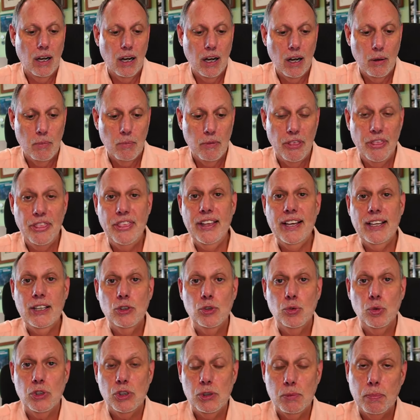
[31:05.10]
um,
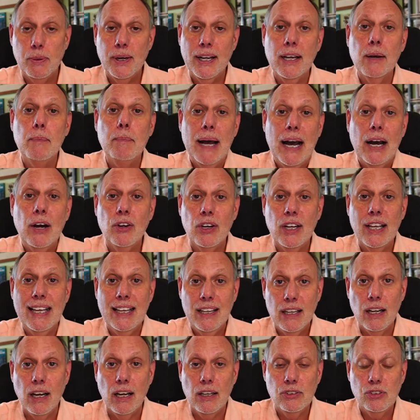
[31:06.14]
things which bring about
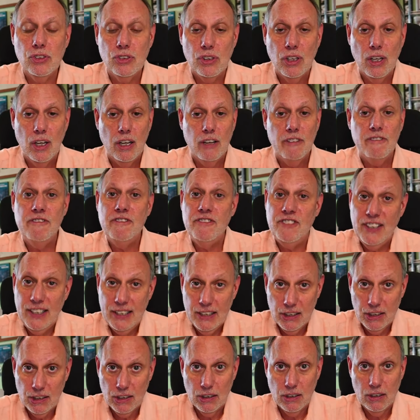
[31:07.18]
in us
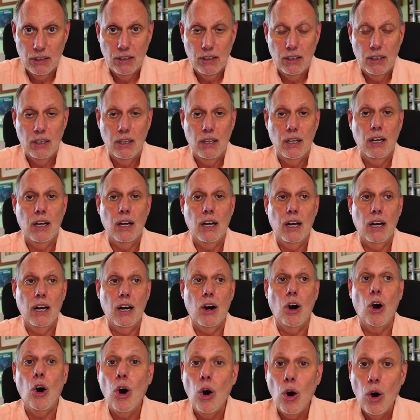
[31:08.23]
fear,
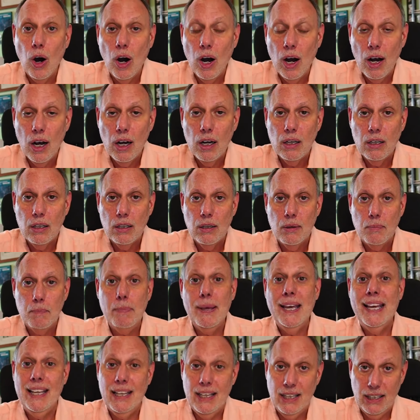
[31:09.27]
uh, awe,
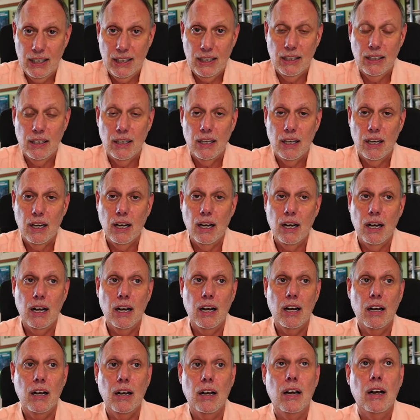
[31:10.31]
pity,
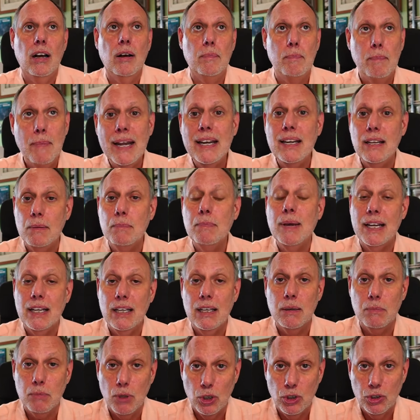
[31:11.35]
uh, many,
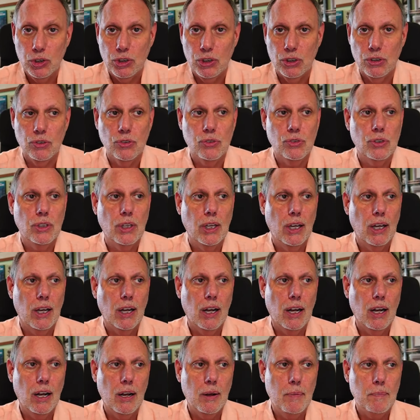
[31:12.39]
many emotions.
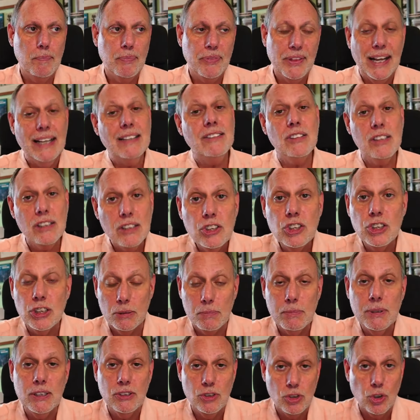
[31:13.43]
Um, that's a
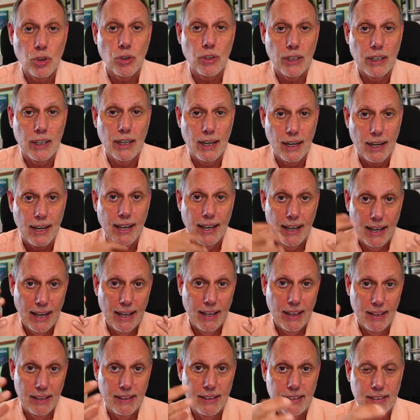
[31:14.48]
legitimate story.
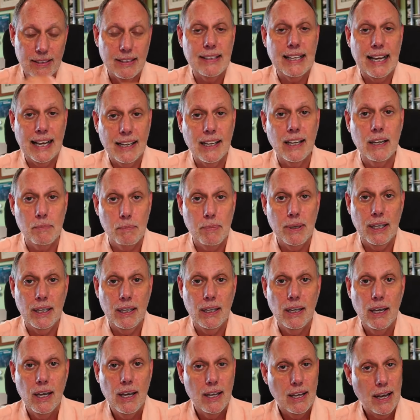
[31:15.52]
I, I think that that can
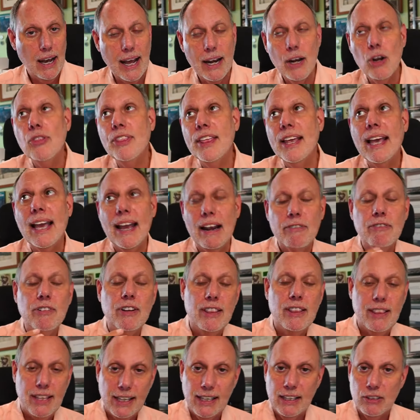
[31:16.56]
be, I don't think
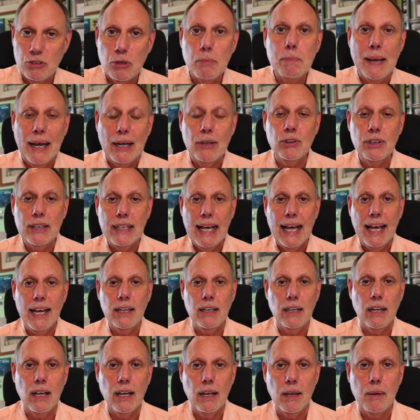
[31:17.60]
everything is about
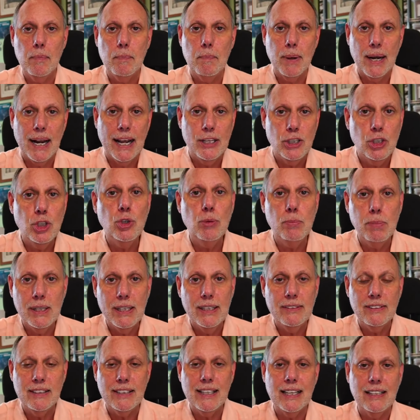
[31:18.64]
that, but I do
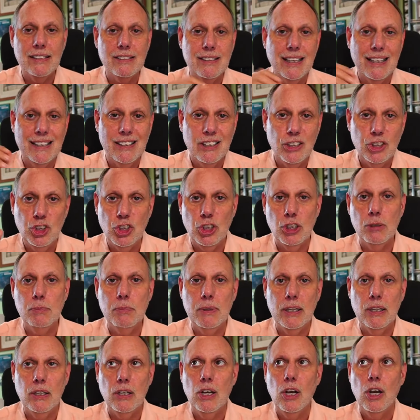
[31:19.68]
believe that that is a
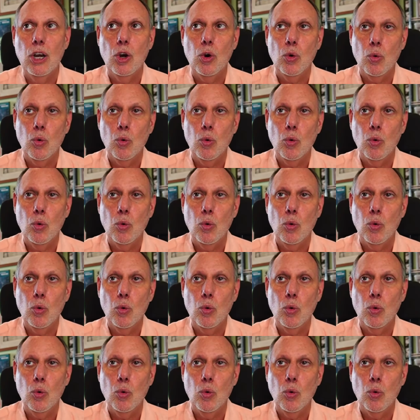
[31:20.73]
legitimate